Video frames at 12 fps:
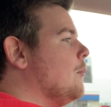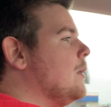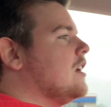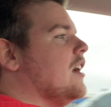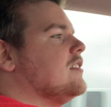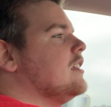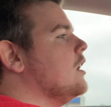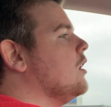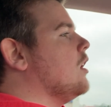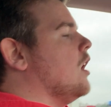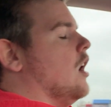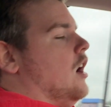Because
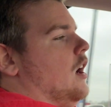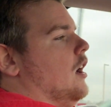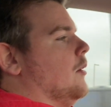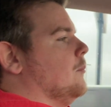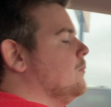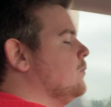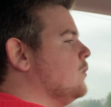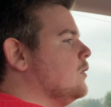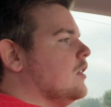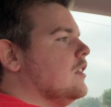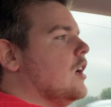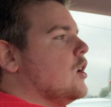there are
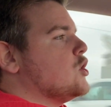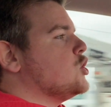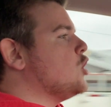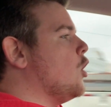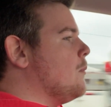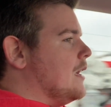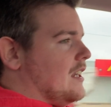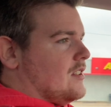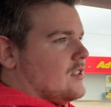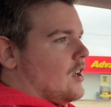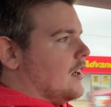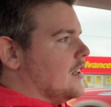so many
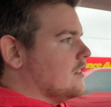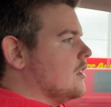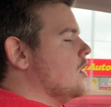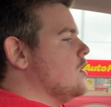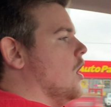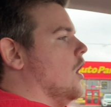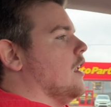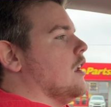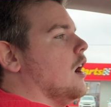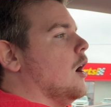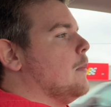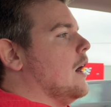studies done
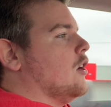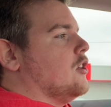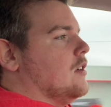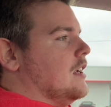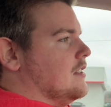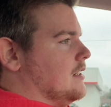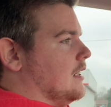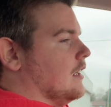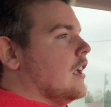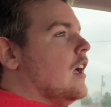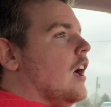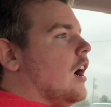about creatine
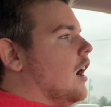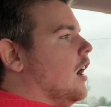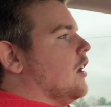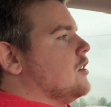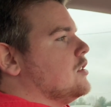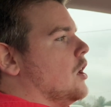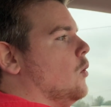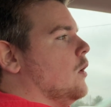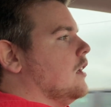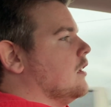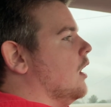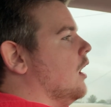
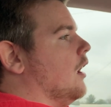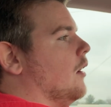showing